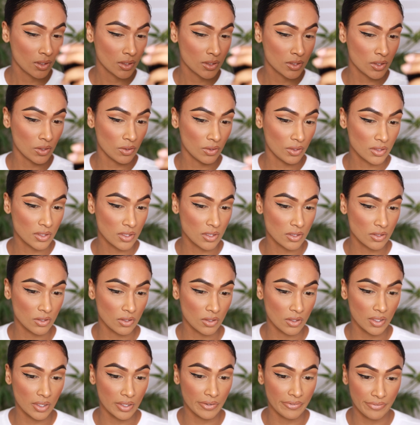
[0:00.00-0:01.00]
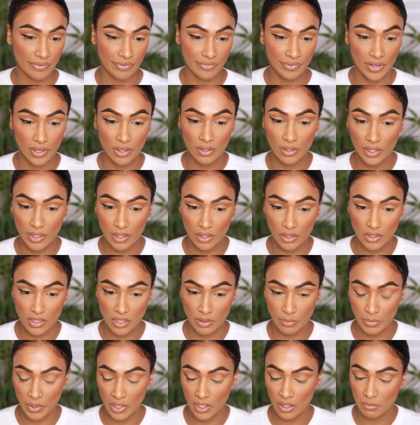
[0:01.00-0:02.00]
So this is looking fairly good
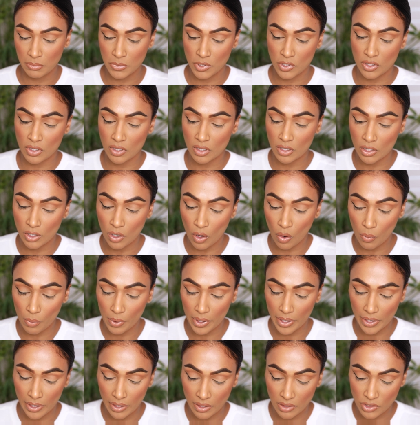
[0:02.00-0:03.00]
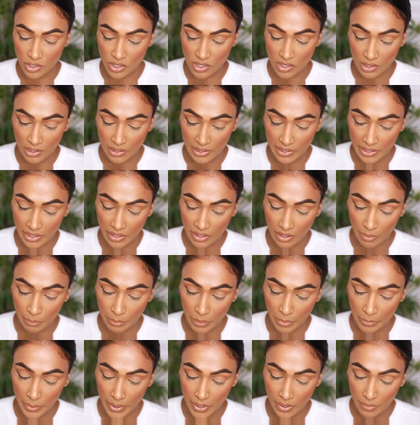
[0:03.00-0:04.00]
to me. I'm just gonna go in and just clean it up
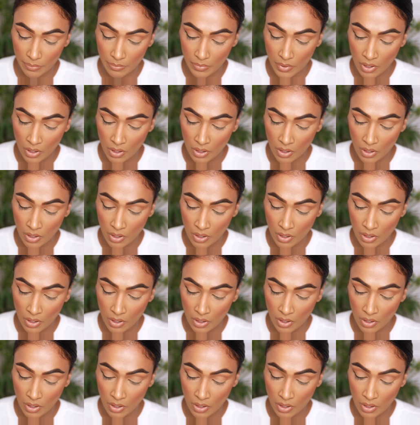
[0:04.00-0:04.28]
a bit.